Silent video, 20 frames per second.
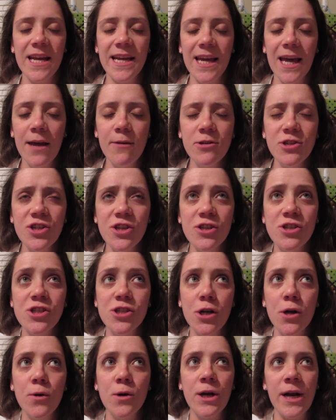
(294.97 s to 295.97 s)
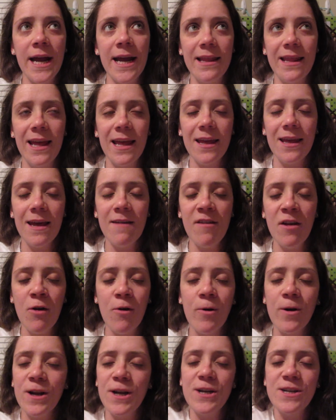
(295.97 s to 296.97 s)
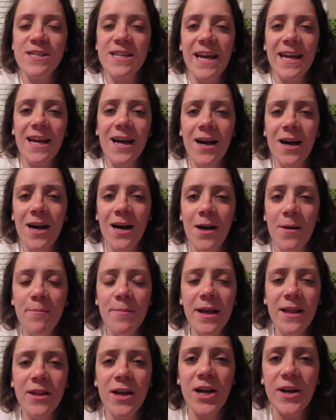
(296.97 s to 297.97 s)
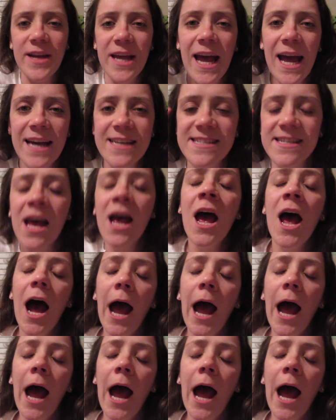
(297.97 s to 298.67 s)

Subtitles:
Like, it was just so great, like giving orders, like, oh, Miller, yes.